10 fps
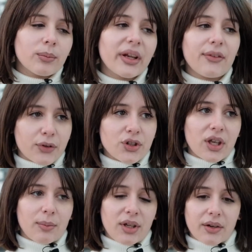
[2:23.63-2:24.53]
When I first
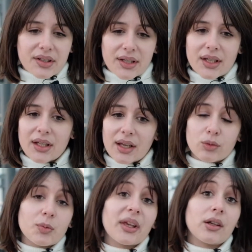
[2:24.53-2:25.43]
came here, as I said, I
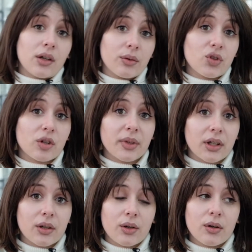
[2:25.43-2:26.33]
could speak no German
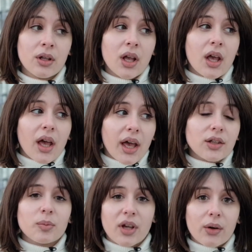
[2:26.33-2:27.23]
at all.
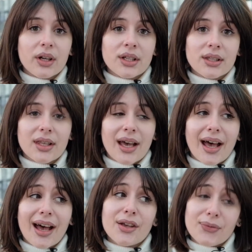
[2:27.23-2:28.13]
And to be honest,
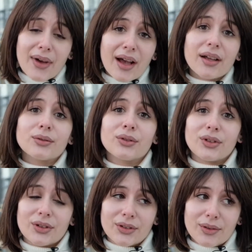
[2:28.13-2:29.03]
I
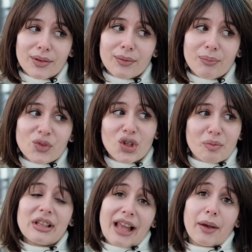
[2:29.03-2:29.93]
found
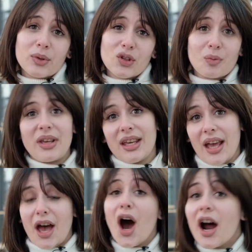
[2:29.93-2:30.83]
German language to be
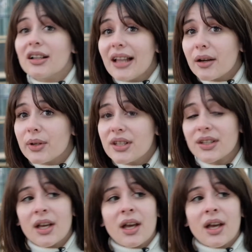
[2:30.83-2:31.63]
a hard language,